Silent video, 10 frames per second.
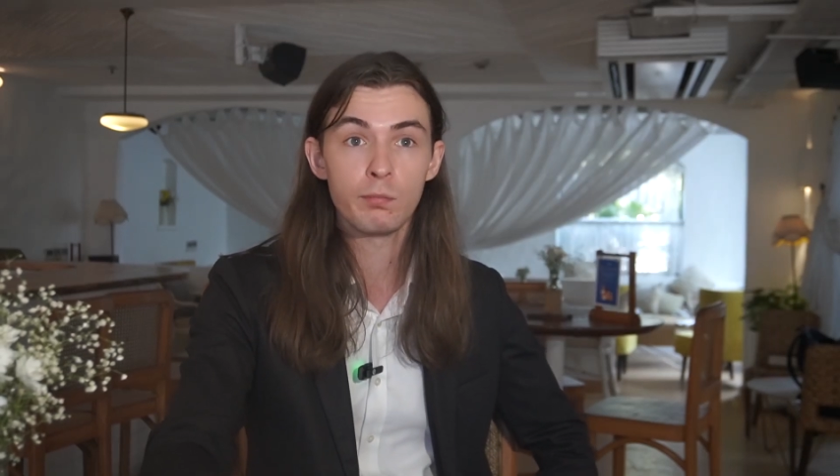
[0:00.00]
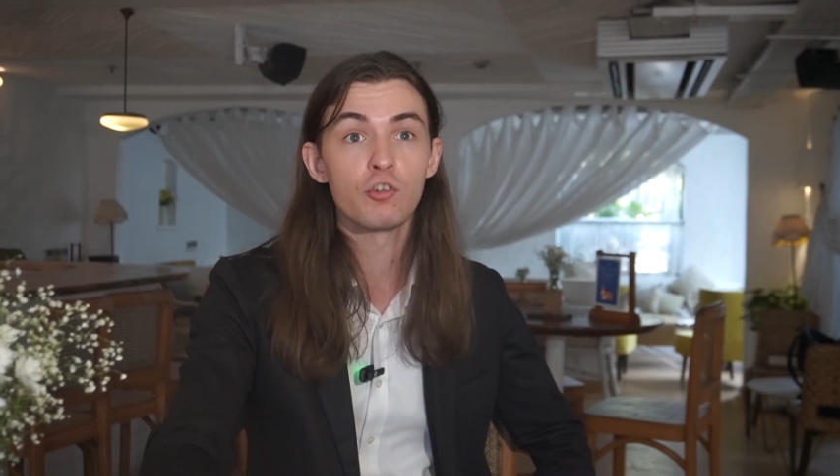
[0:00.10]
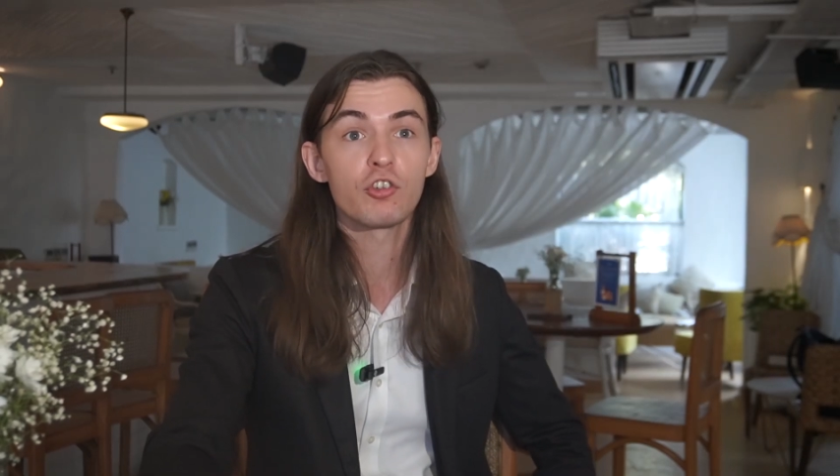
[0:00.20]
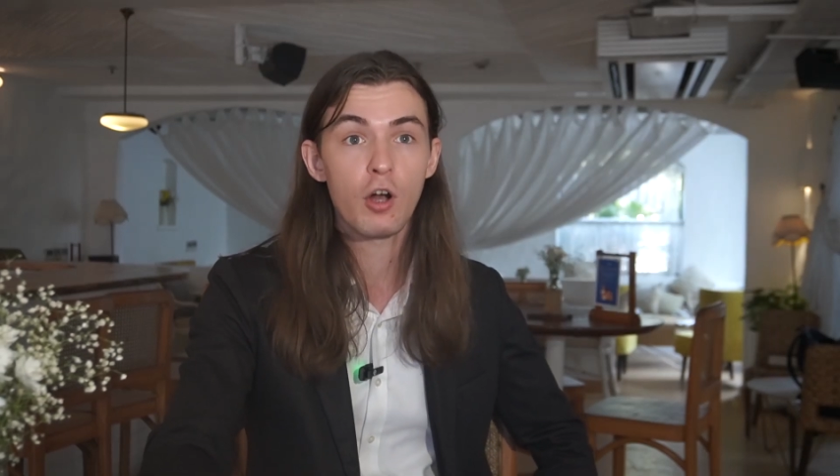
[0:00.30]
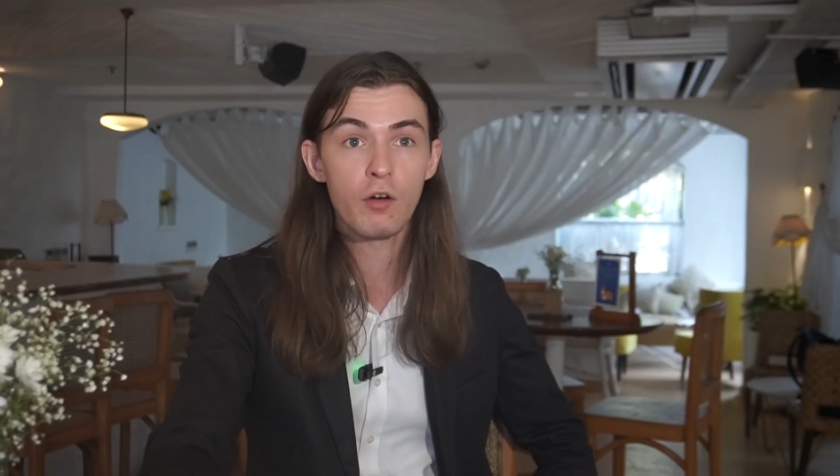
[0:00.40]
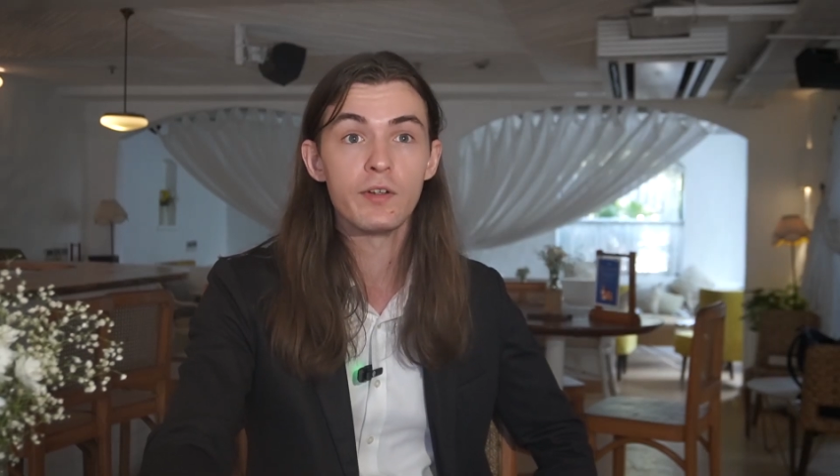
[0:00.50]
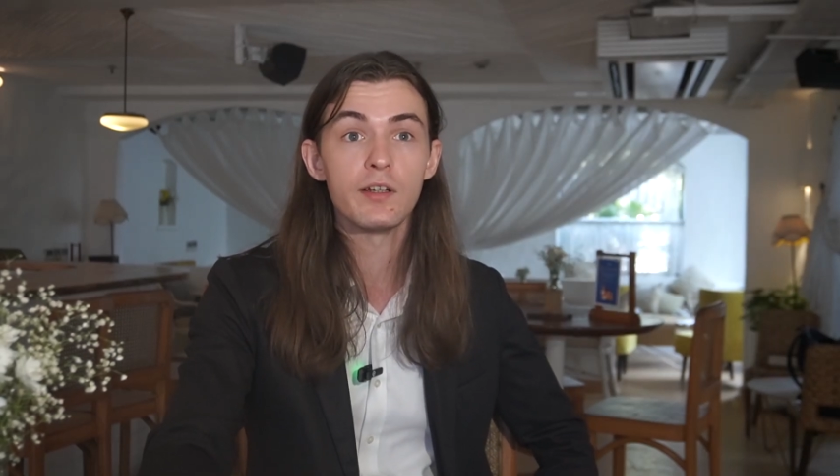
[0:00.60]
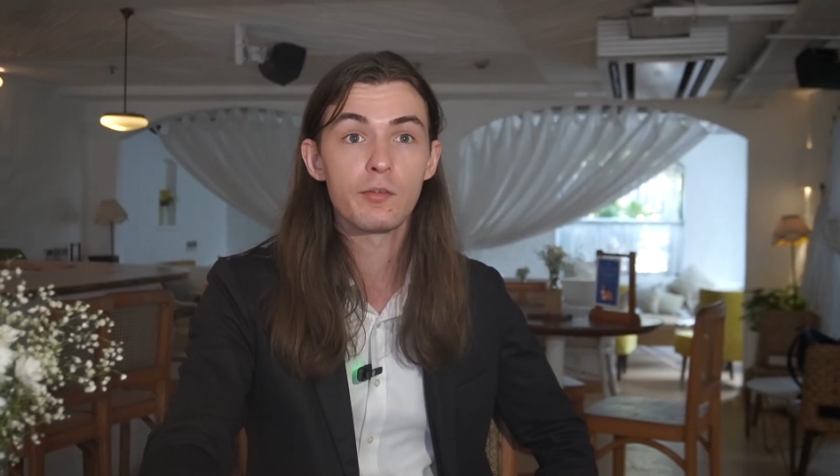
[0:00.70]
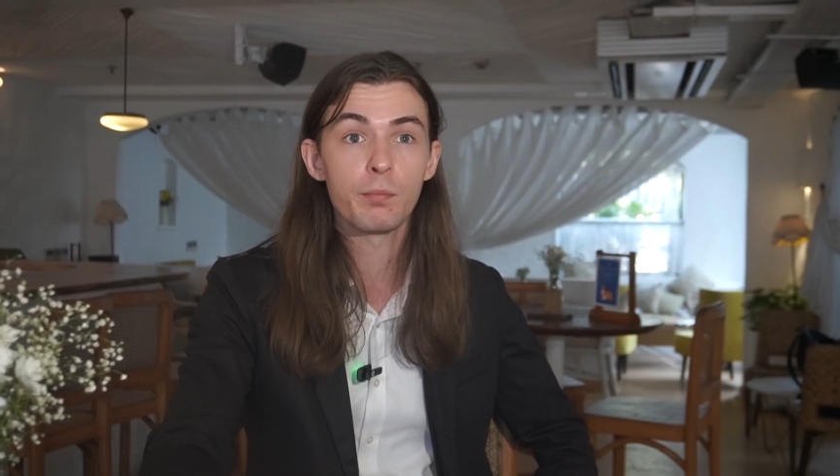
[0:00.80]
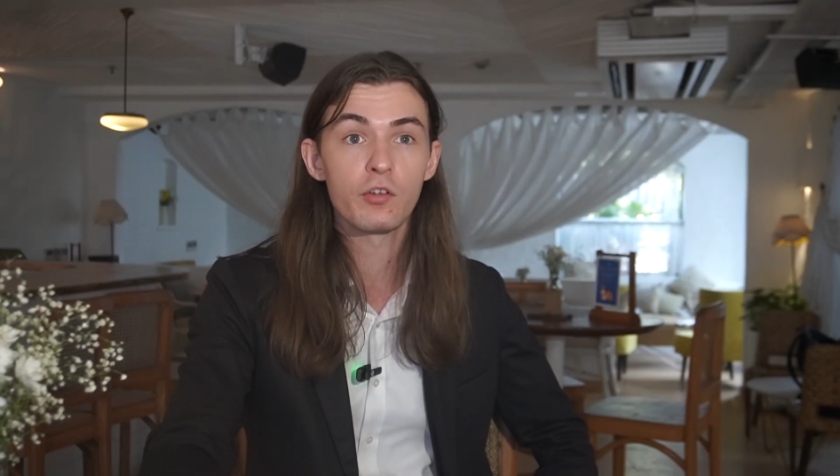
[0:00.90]
as much of
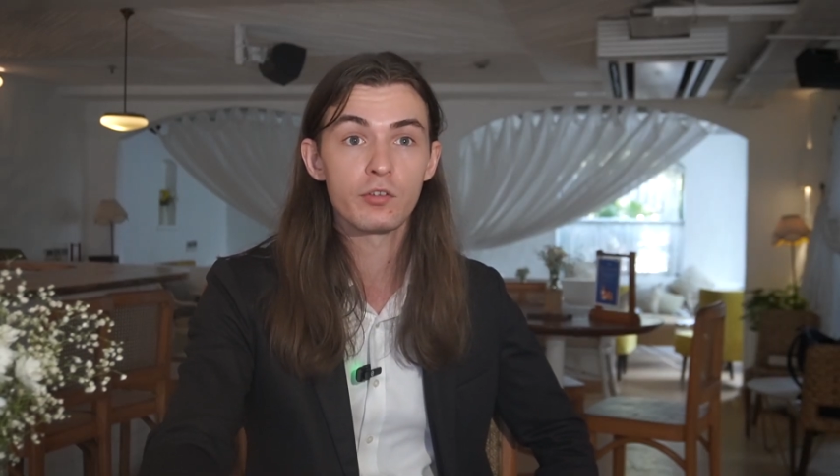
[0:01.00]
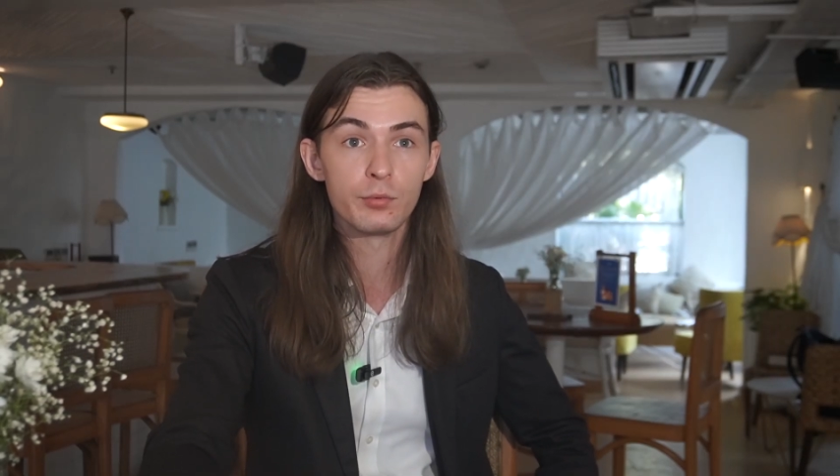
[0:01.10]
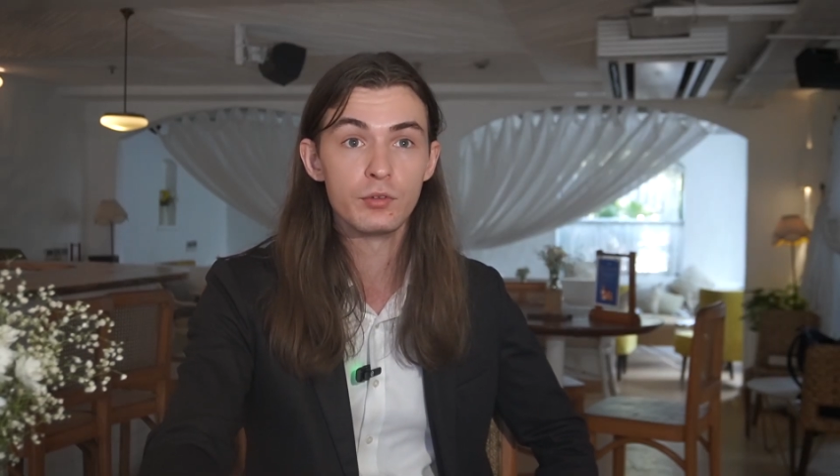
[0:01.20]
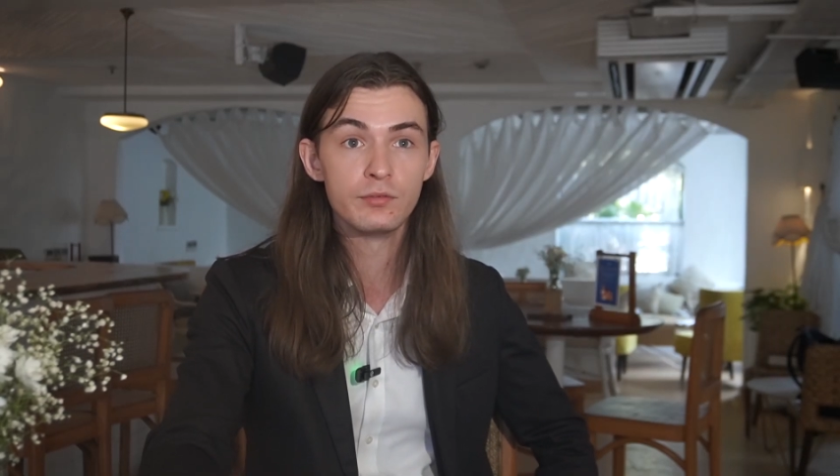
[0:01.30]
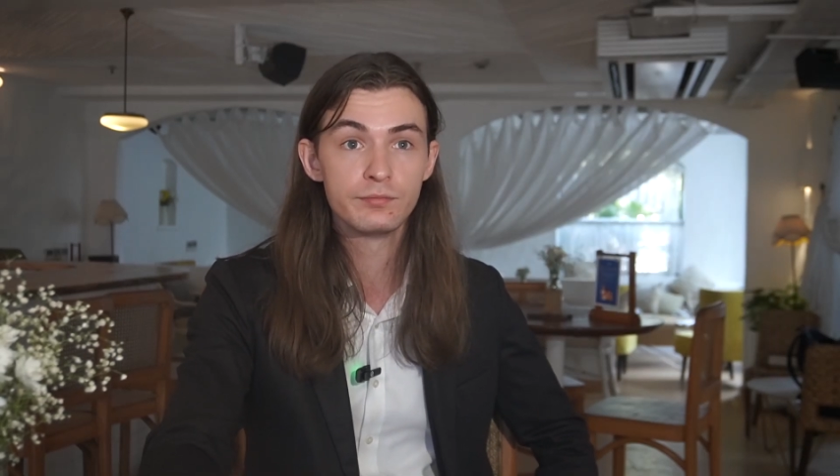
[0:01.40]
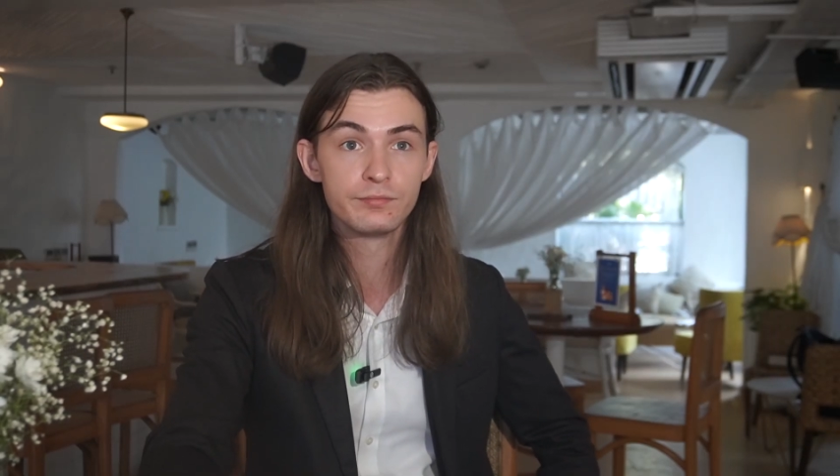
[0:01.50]
it as possible.